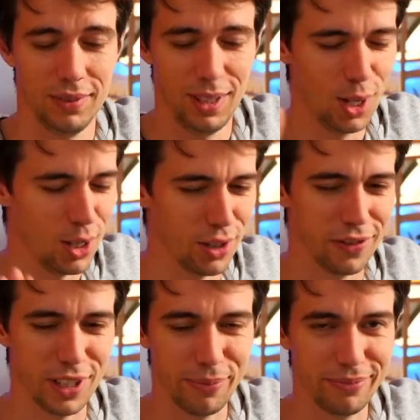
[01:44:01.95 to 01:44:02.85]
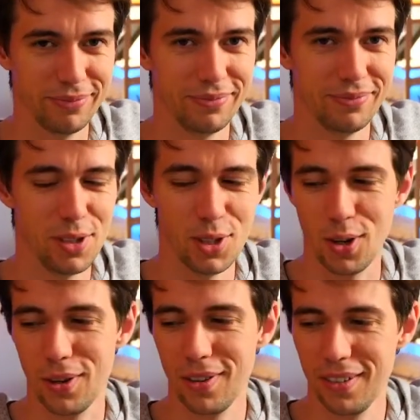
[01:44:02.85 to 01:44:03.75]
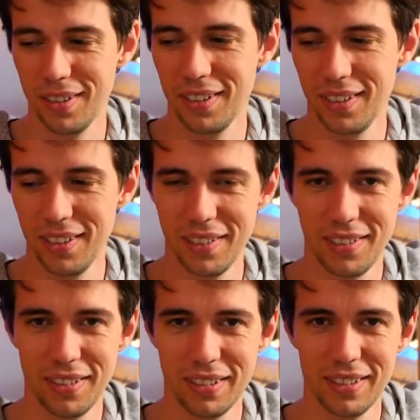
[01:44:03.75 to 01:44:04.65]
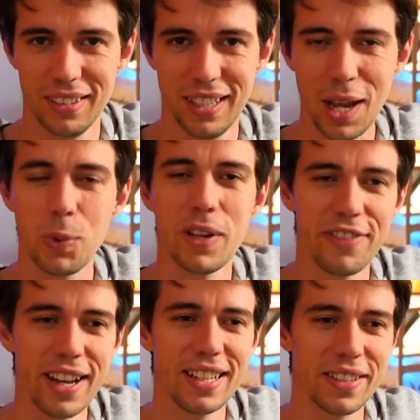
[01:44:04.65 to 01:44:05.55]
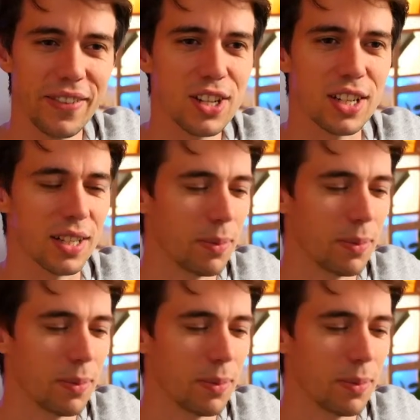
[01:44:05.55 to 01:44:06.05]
Lots of them. So I will find it eventually.